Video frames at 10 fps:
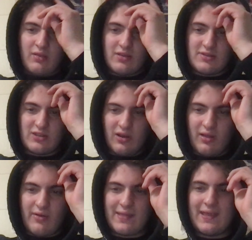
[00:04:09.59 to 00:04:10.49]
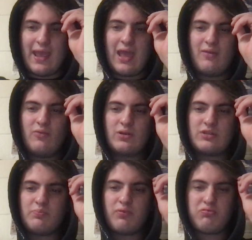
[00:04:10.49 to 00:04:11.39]
The solo at the end
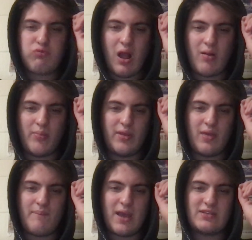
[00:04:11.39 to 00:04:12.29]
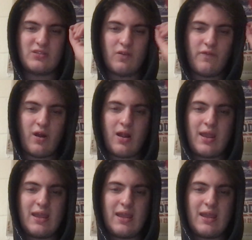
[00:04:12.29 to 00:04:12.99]
was probably the best so far.